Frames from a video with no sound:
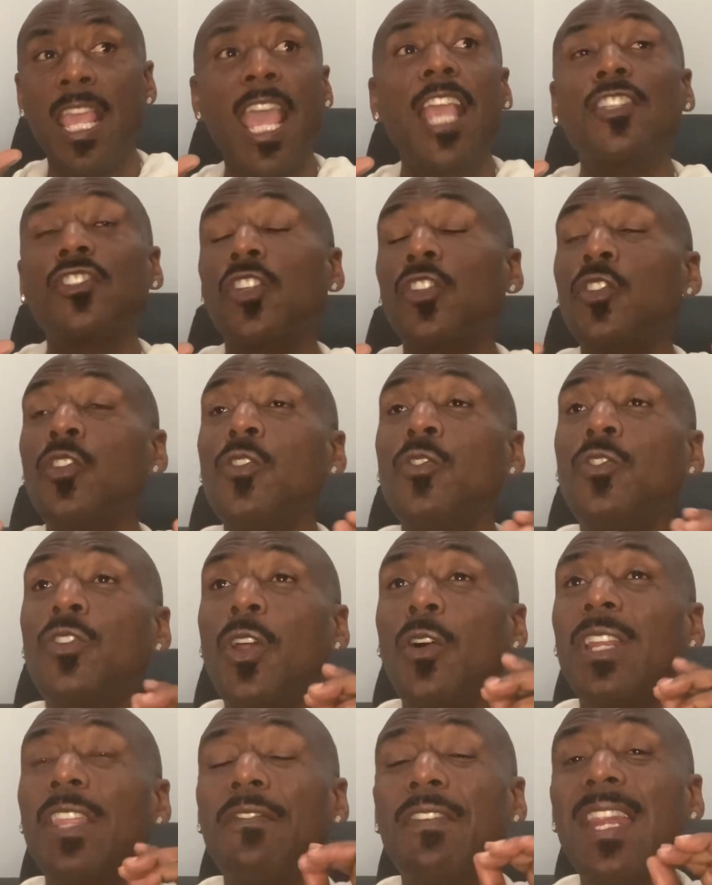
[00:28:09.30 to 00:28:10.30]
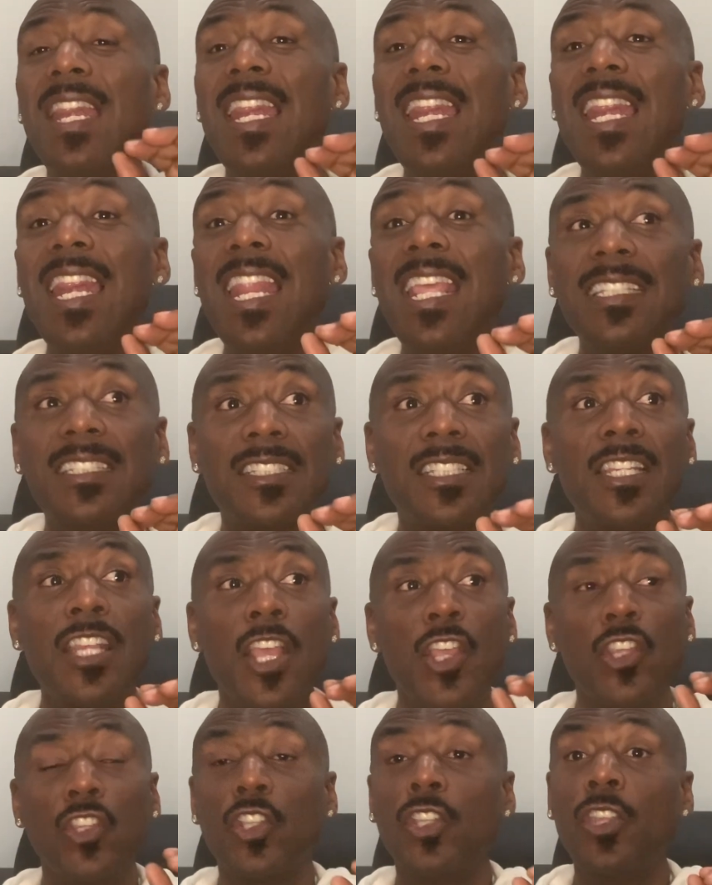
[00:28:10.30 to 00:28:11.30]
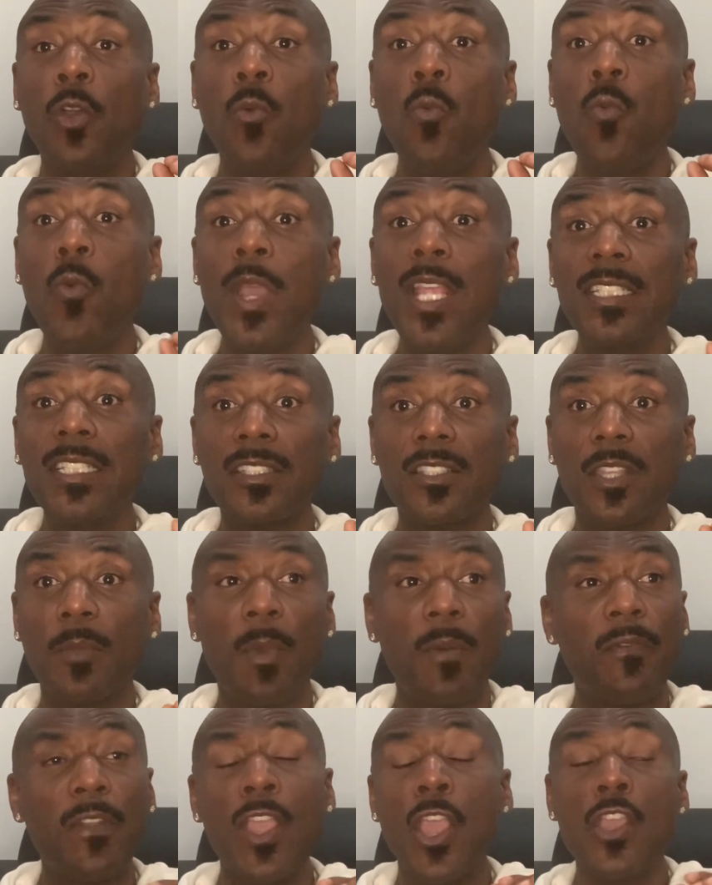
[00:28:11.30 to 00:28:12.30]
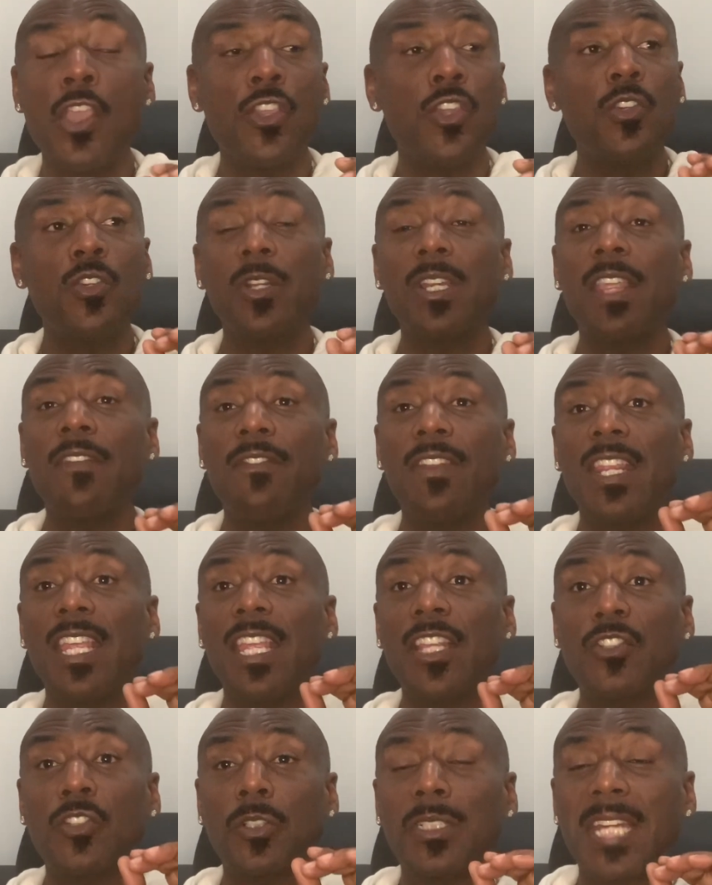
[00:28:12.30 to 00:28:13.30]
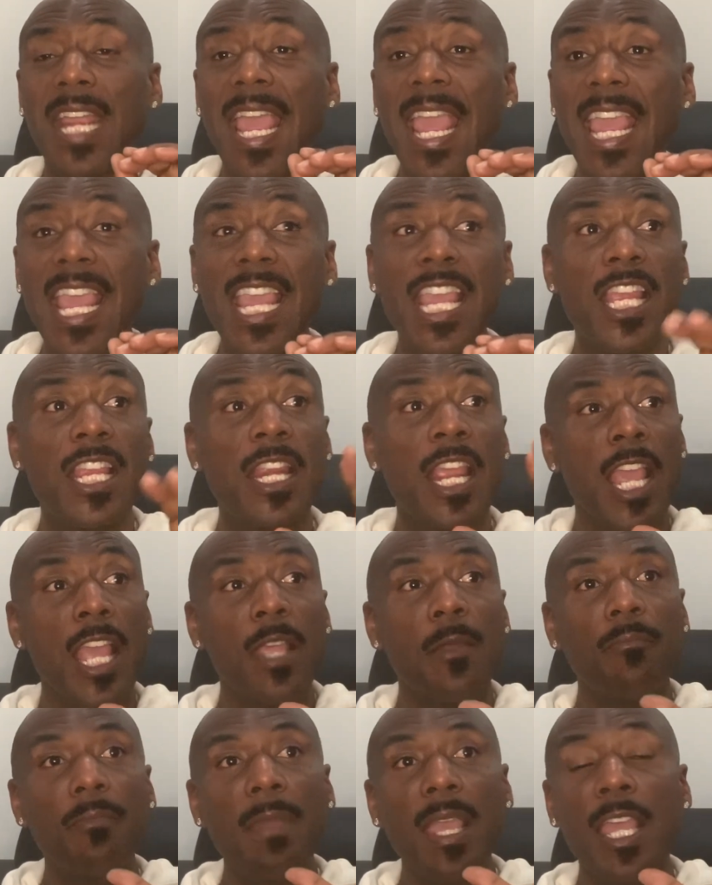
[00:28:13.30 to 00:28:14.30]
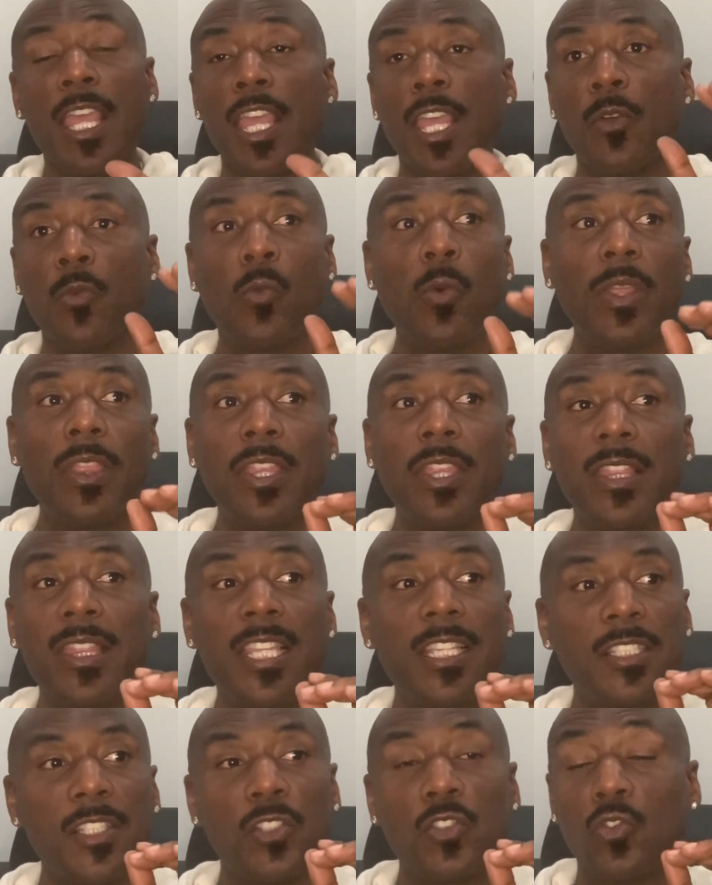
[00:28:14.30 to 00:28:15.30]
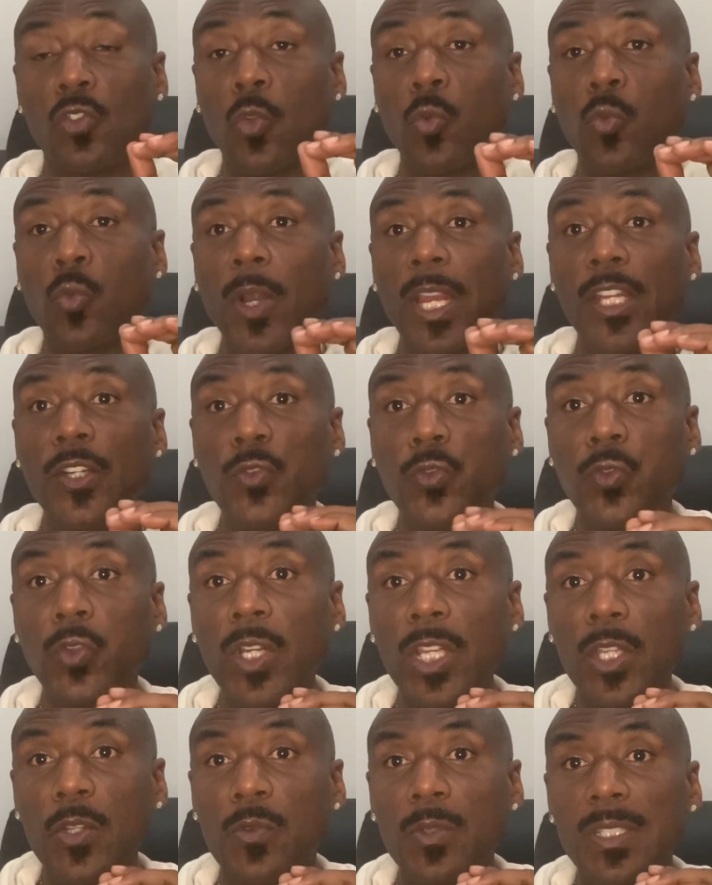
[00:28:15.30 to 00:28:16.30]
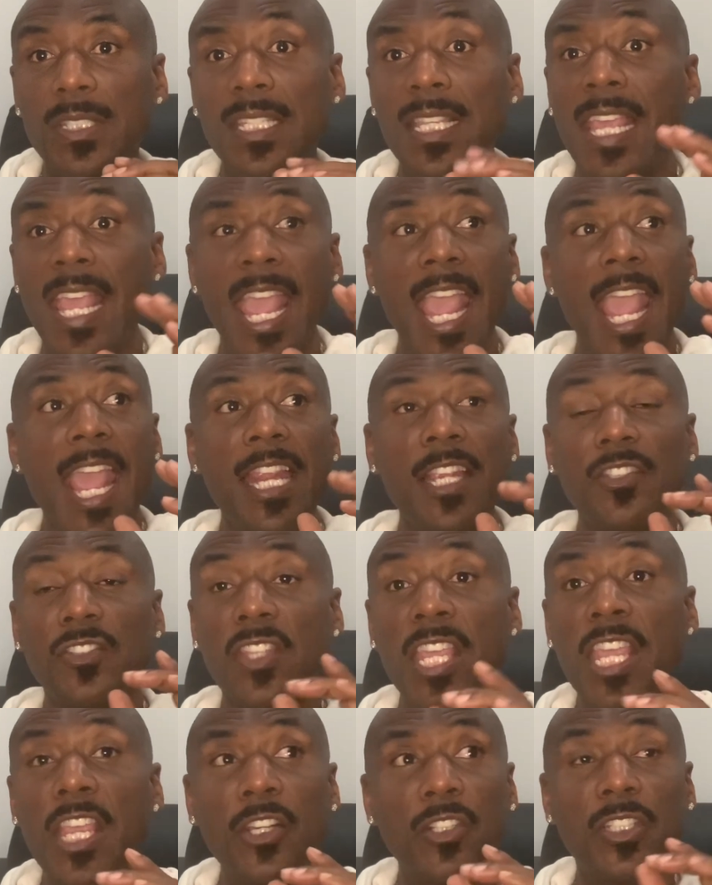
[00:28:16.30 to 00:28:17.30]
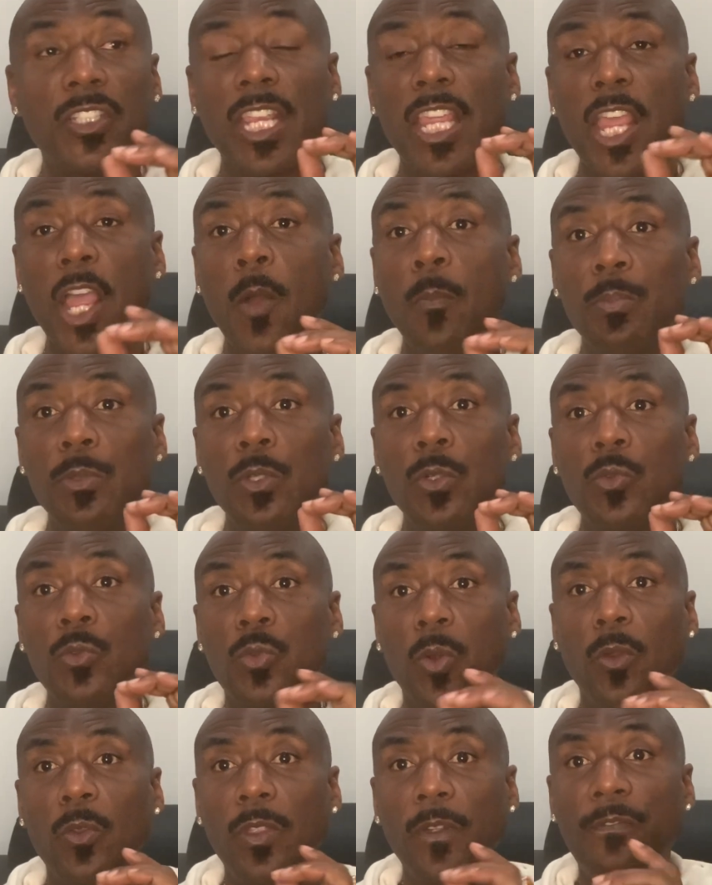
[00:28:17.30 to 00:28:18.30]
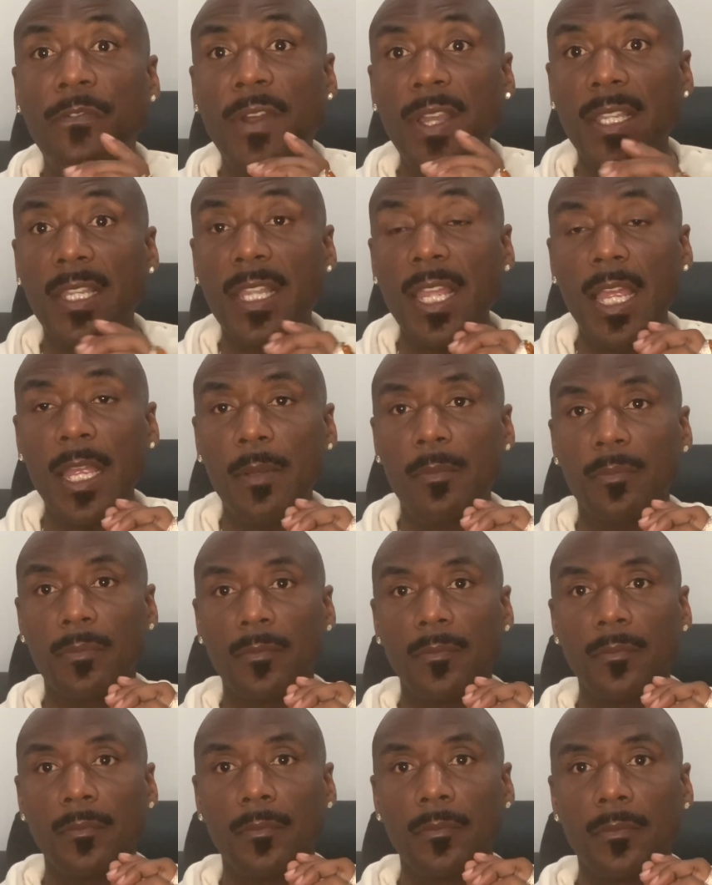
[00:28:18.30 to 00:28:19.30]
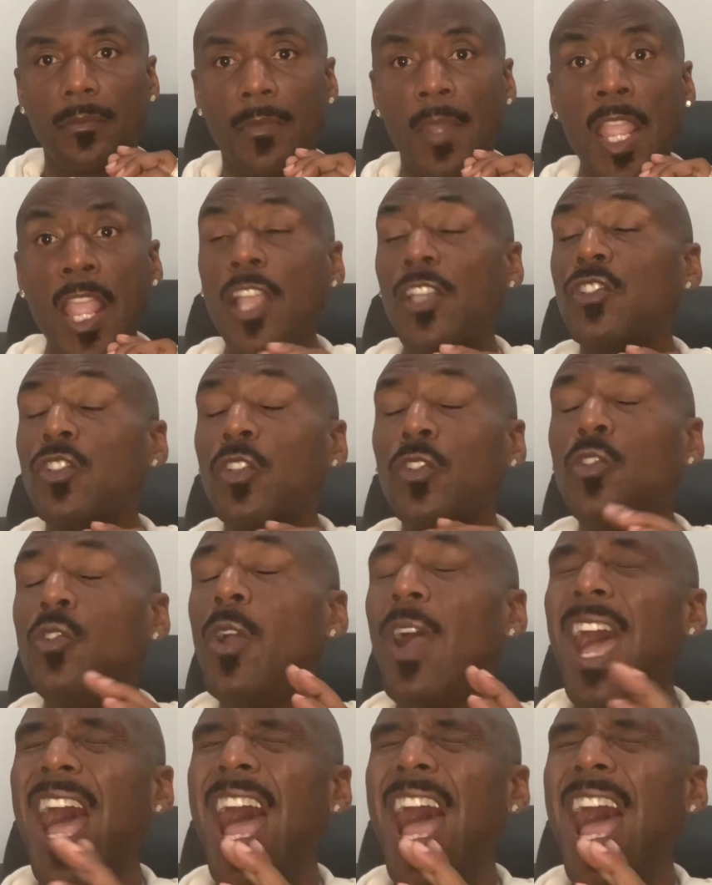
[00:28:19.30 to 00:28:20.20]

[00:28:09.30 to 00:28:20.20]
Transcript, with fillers: And so you don't even listen to the wisdom of it. You don't even entertain man, whether this is the right frequency and is here to help you grow the fuck up. And so you